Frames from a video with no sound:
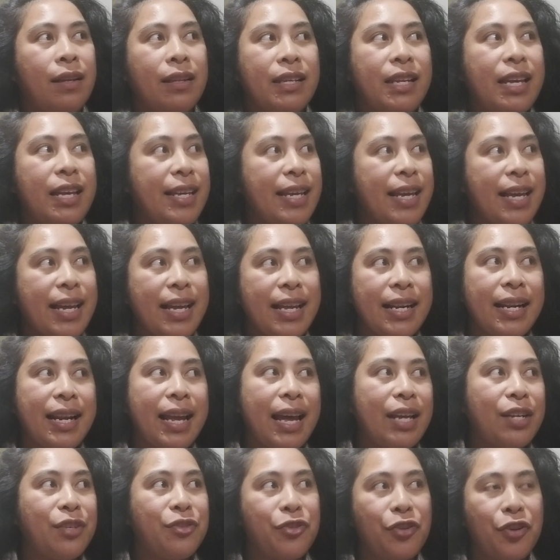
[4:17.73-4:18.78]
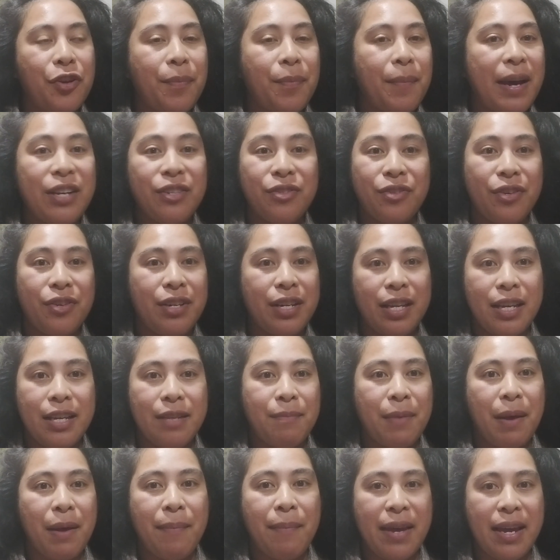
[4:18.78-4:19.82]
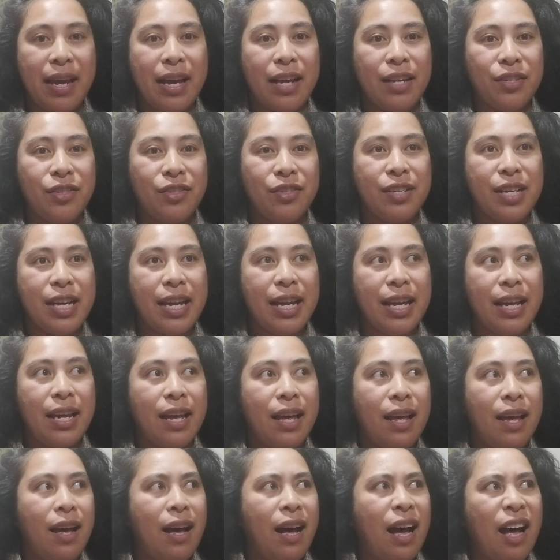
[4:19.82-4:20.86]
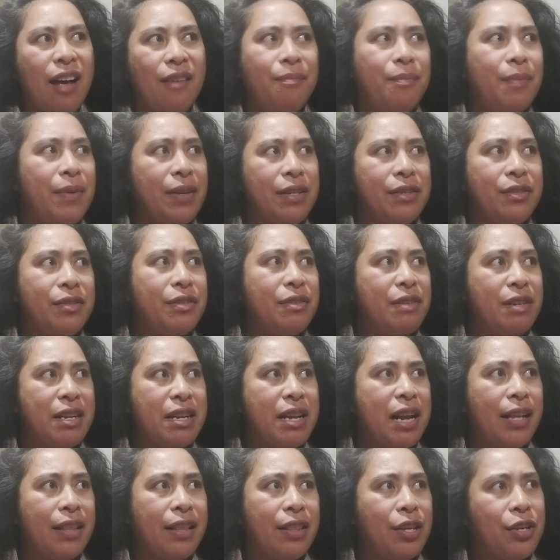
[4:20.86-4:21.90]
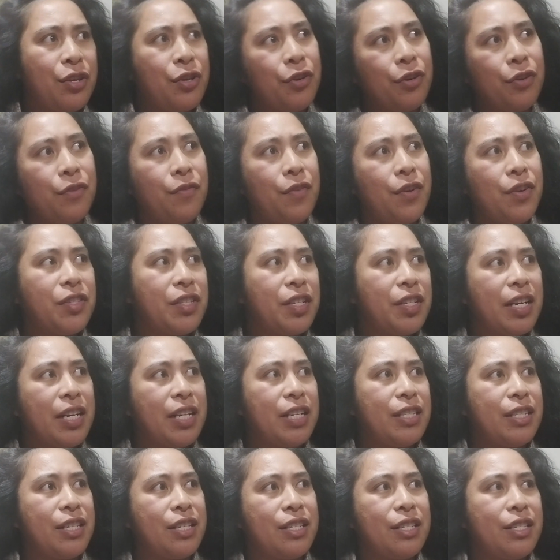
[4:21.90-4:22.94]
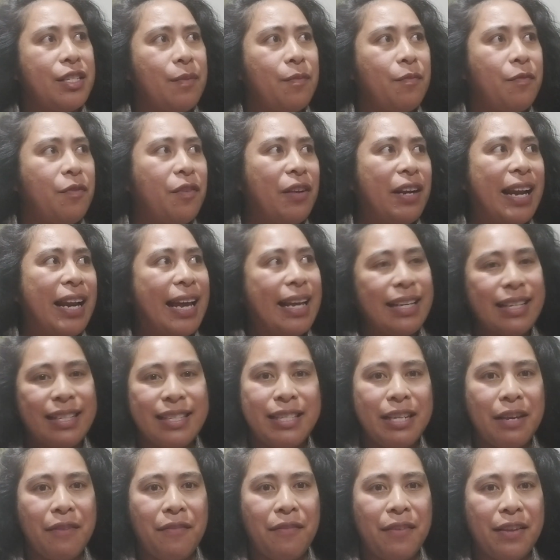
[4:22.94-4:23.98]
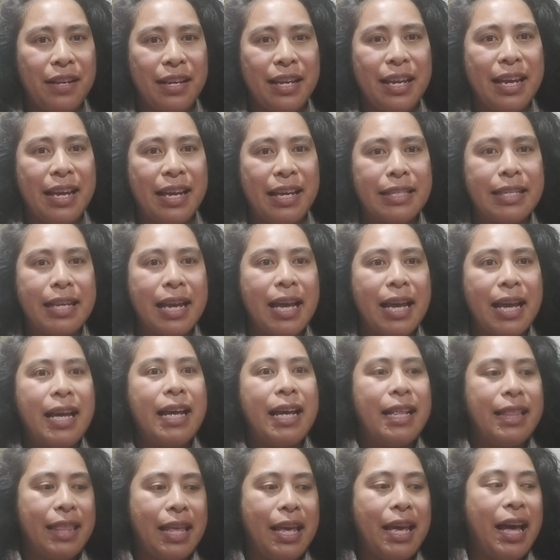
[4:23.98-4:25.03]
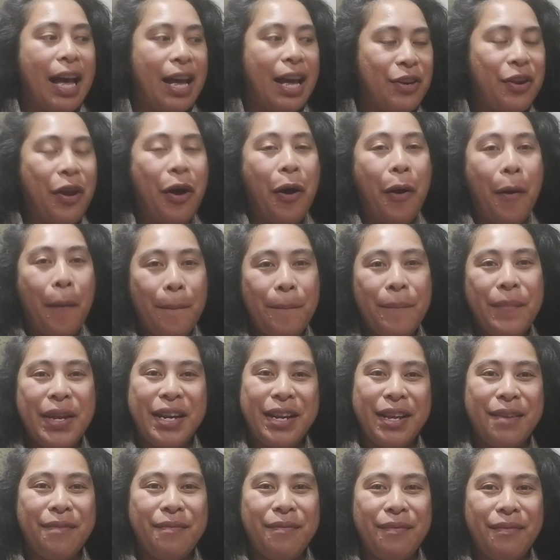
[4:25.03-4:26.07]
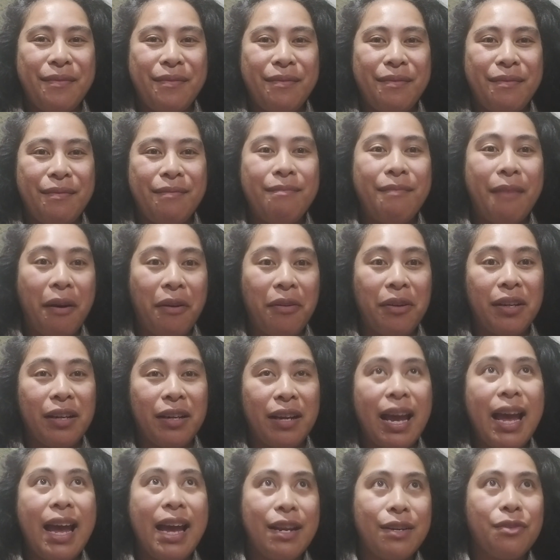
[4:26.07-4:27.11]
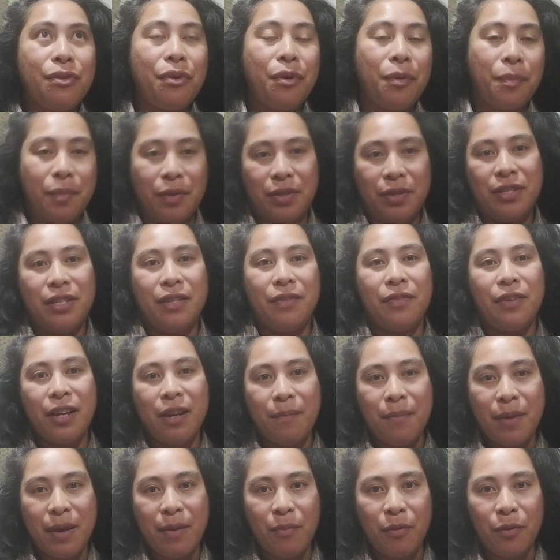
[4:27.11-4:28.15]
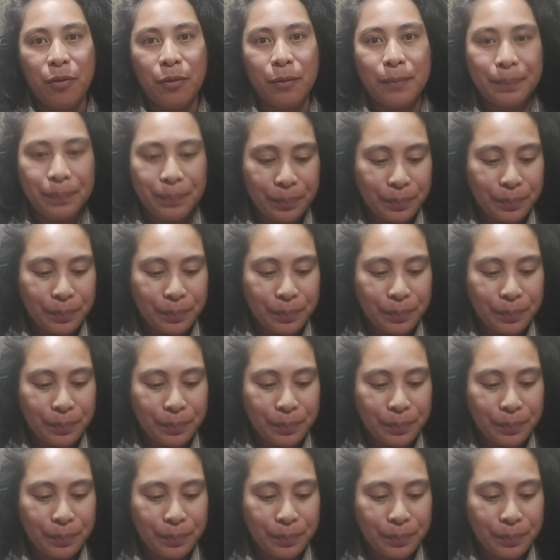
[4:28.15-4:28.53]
again, like during my journey in my PhD, I've been in the university system for like 7 years. There are not many Māori and or Pacifica people.